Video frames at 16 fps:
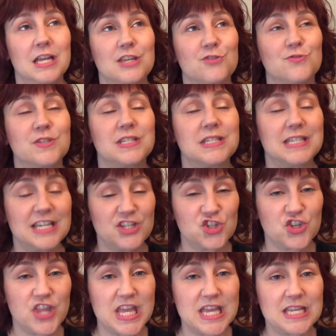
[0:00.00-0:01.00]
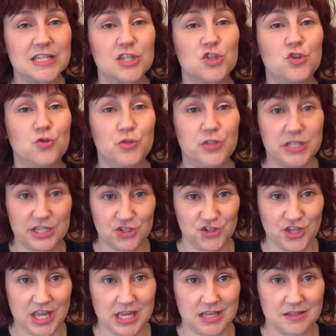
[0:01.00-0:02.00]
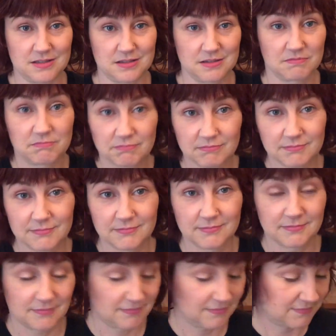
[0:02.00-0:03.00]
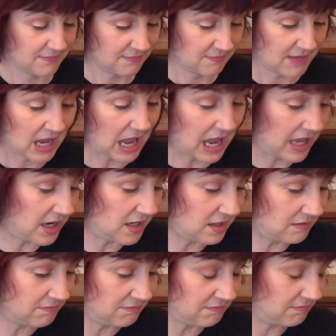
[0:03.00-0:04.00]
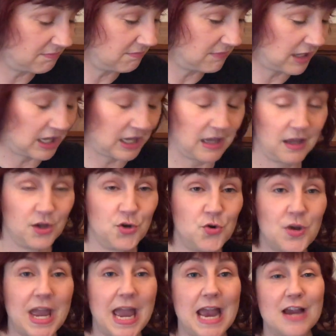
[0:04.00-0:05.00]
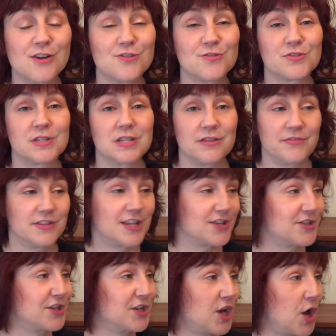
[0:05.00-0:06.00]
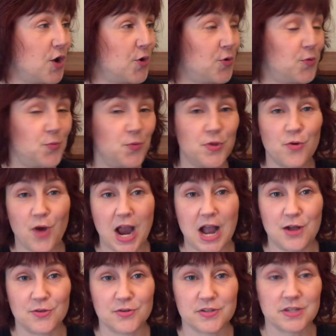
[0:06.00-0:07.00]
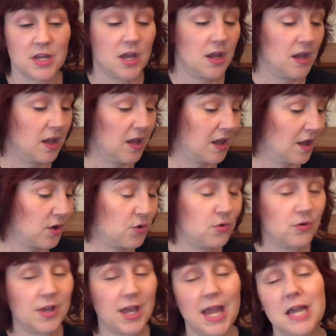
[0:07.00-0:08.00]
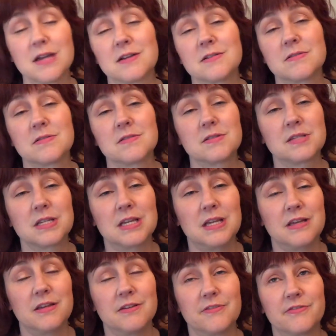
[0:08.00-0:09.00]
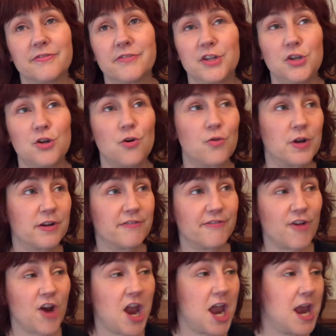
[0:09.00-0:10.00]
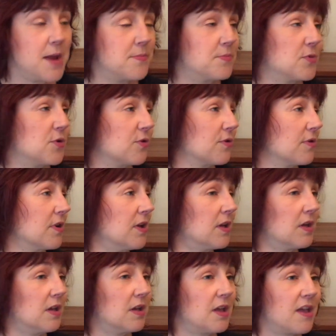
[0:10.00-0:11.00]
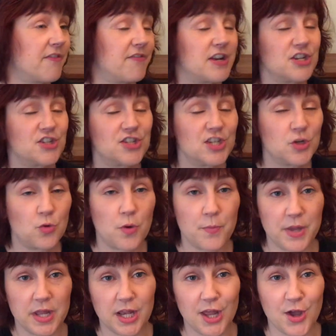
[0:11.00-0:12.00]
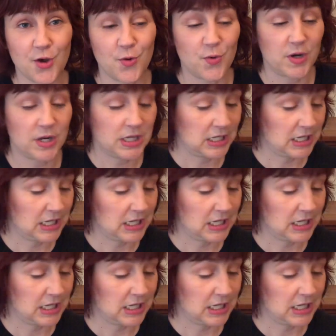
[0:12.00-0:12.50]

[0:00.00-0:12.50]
You stitch things to stitch things. And who cares if it doesn't go with your house? Who cares if you don't get it framed or finished into a pillow?